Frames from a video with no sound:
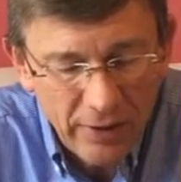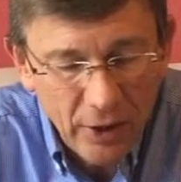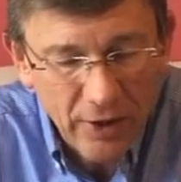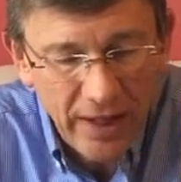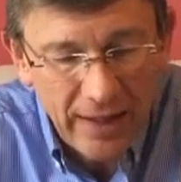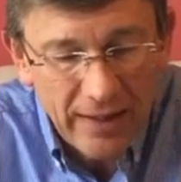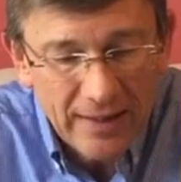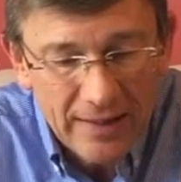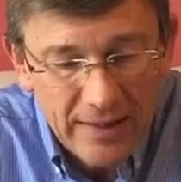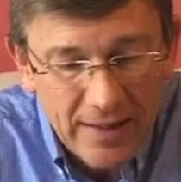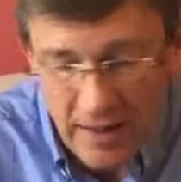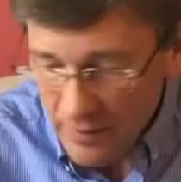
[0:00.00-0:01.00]
Okay,
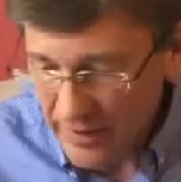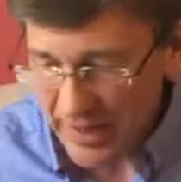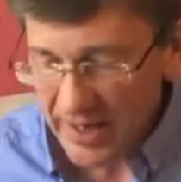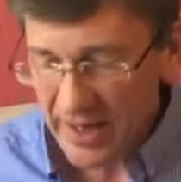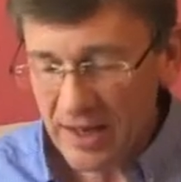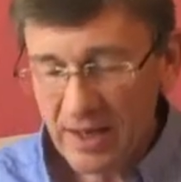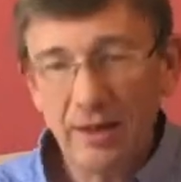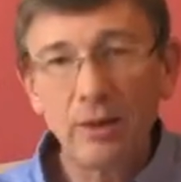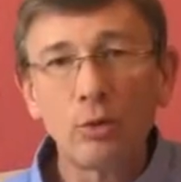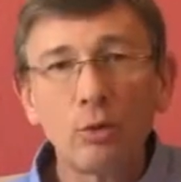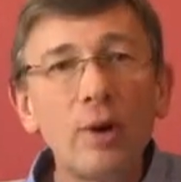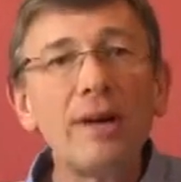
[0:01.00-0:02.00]
the
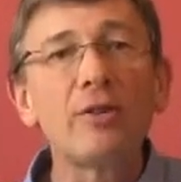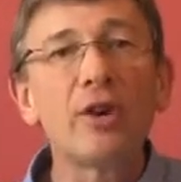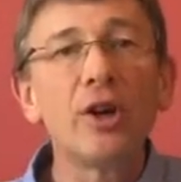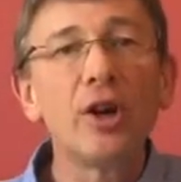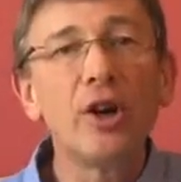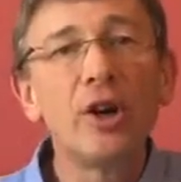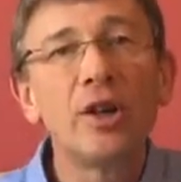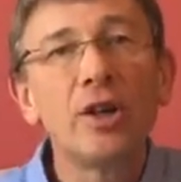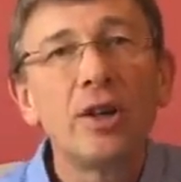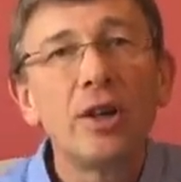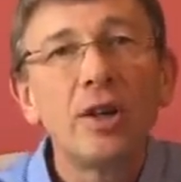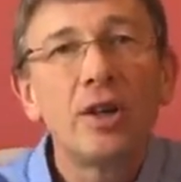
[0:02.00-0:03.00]
river
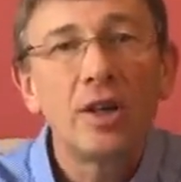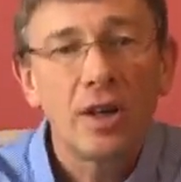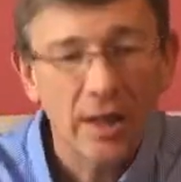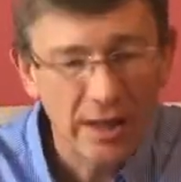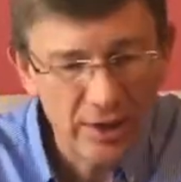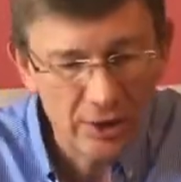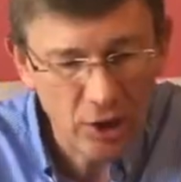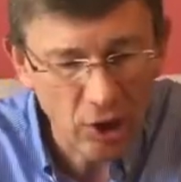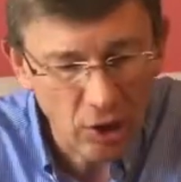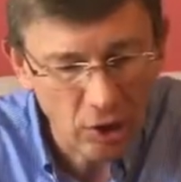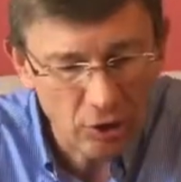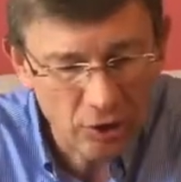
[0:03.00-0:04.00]
is
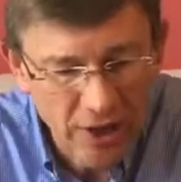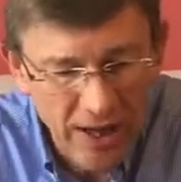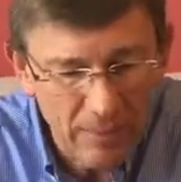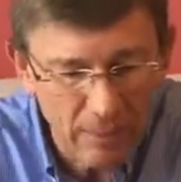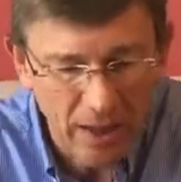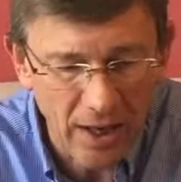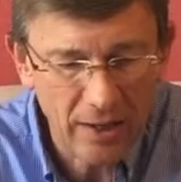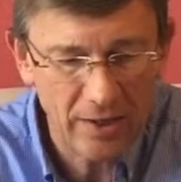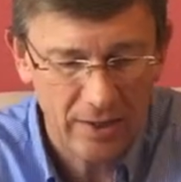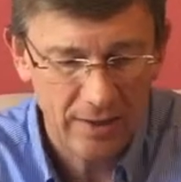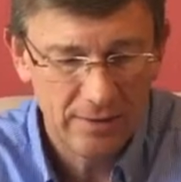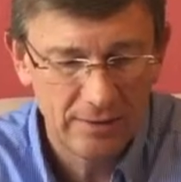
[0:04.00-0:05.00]
called Jabbok,
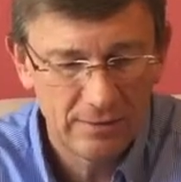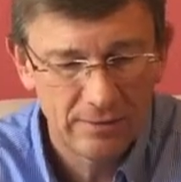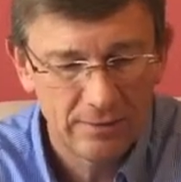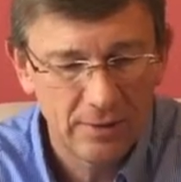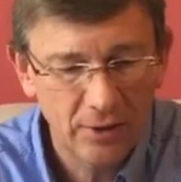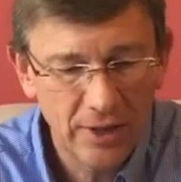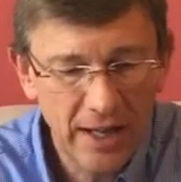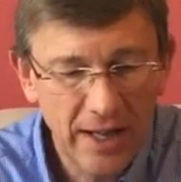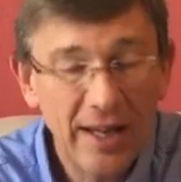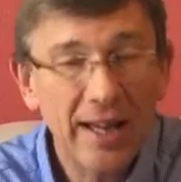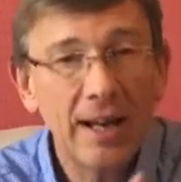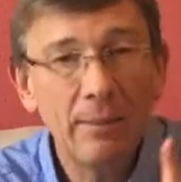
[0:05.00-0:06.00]

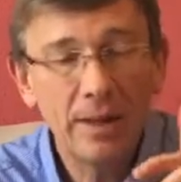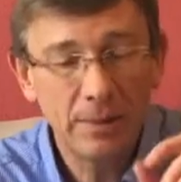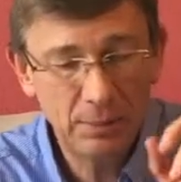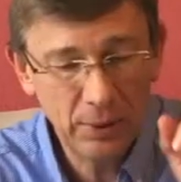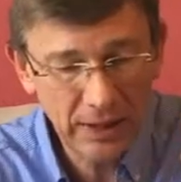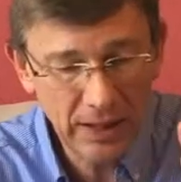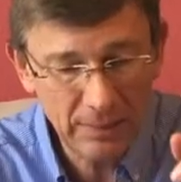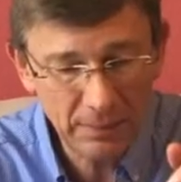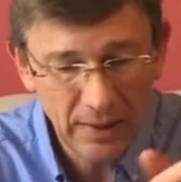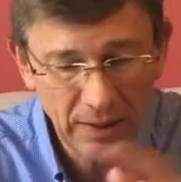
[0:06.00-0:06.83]
okay, and I'm going to put up,